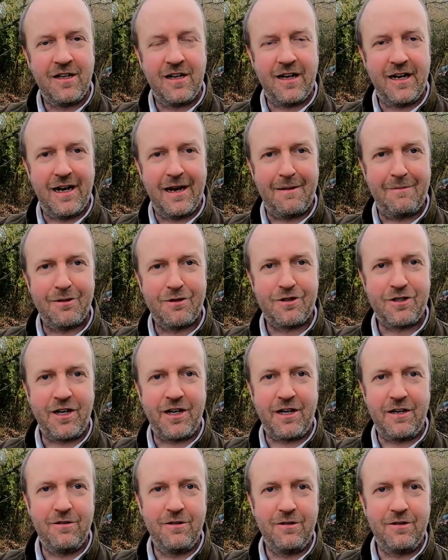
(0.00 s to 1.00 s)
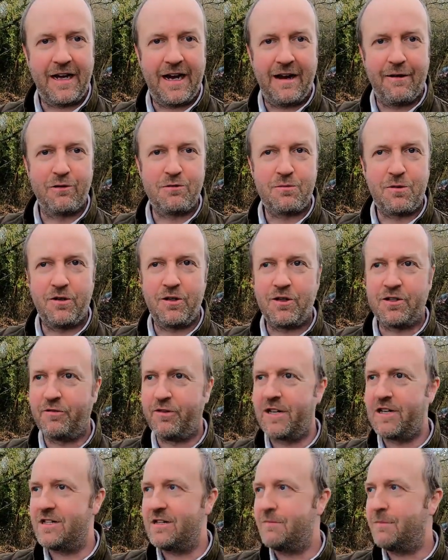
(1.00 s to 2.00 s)
and show you the house product
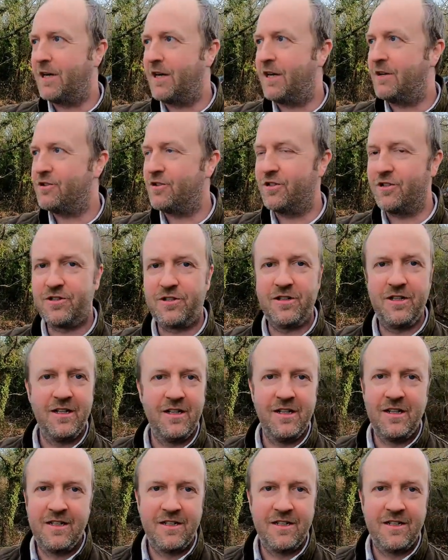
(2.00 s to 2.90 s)
I recently purchased.